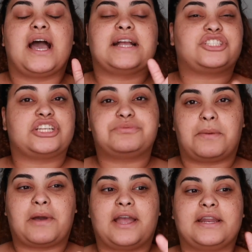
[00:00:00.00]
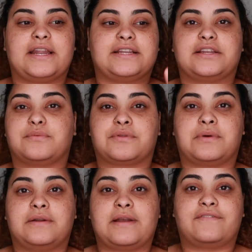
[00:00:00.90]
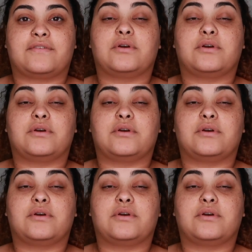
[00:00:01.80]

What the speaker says: I changed my mind and I did it with one of my